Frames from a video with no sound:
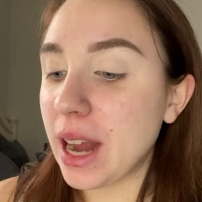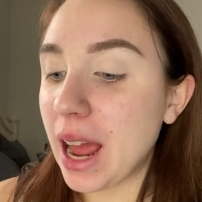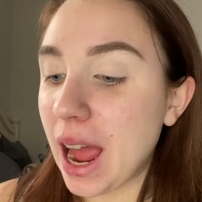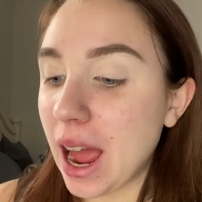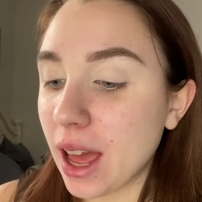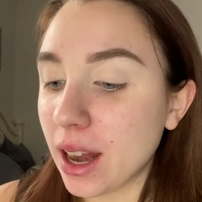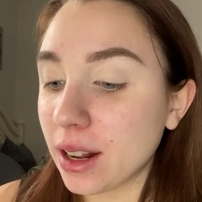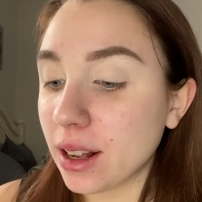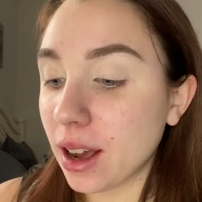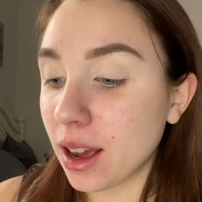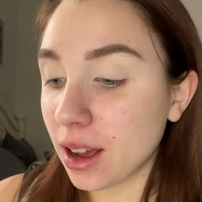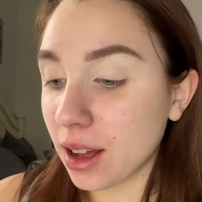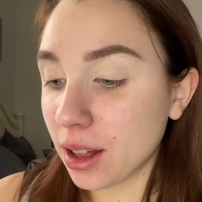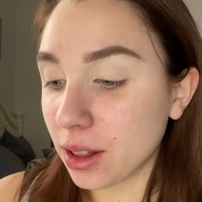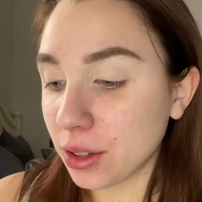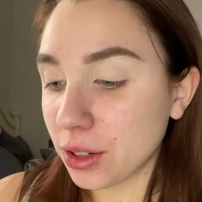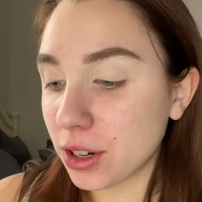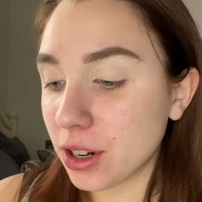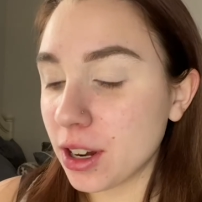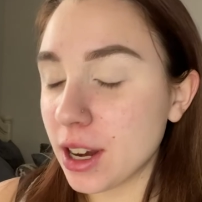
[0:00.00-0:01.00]
add
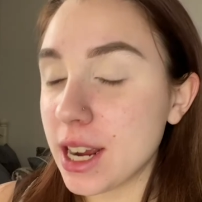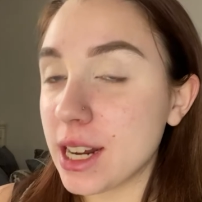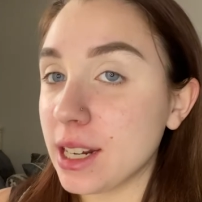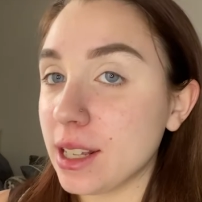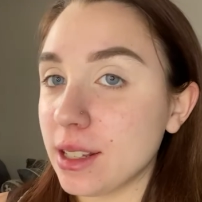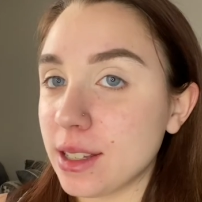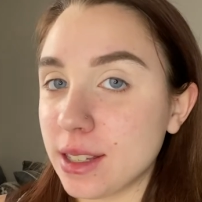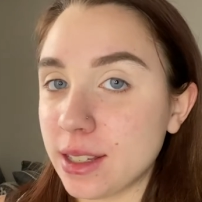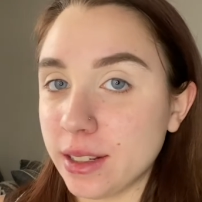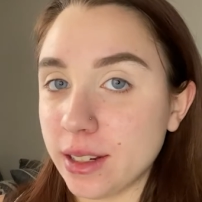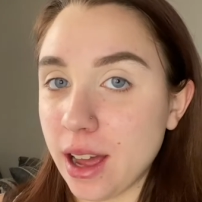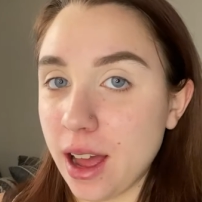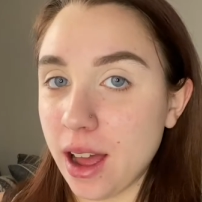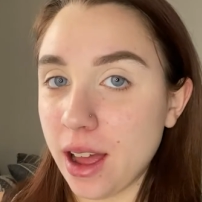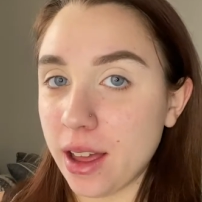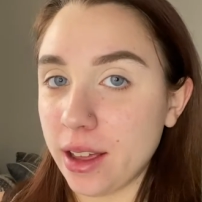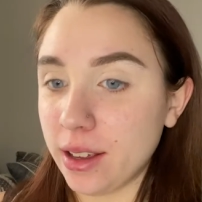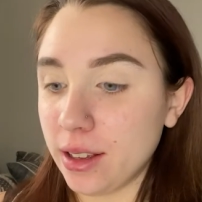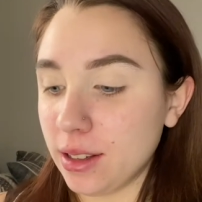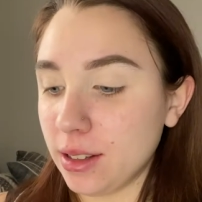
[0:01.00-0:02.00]
color and it's
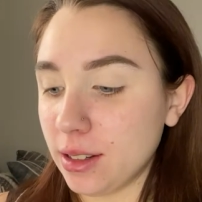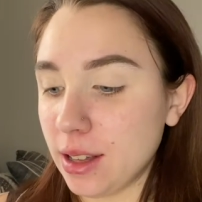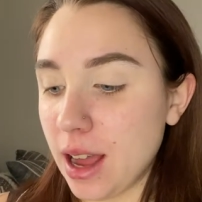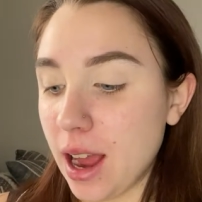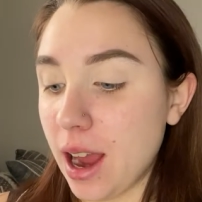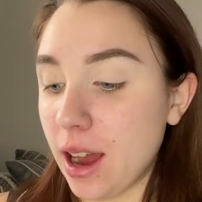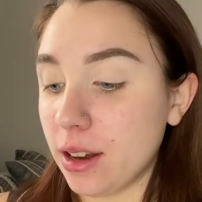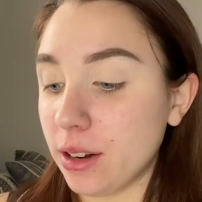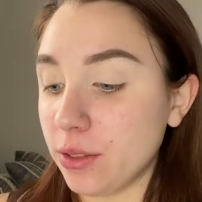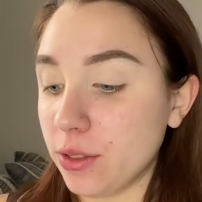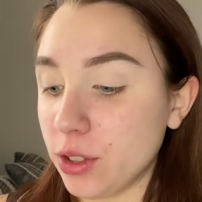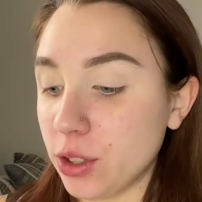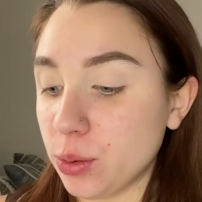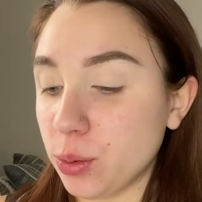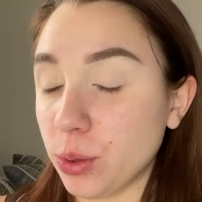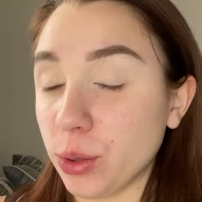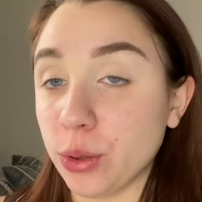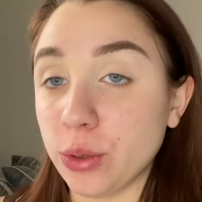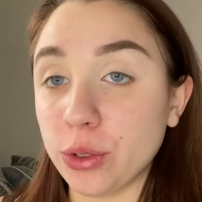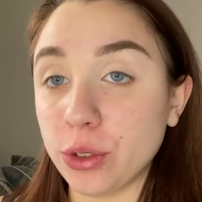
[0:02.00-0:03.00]
not out of this
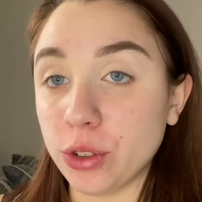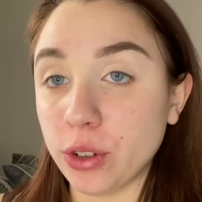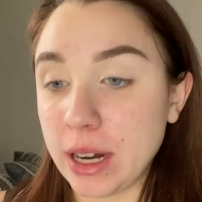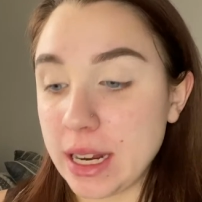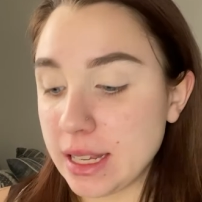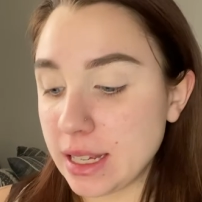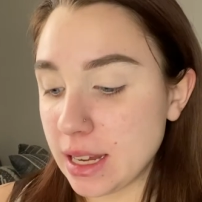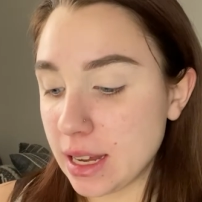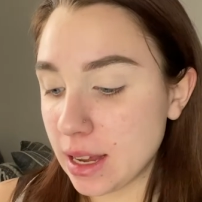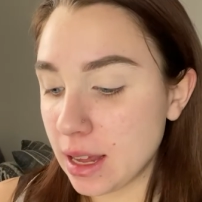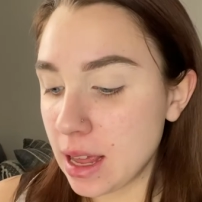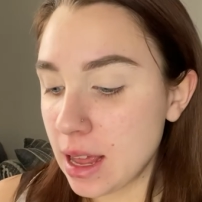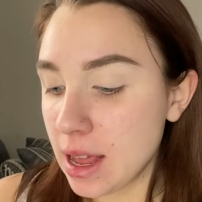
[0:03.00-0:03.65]
world crazy.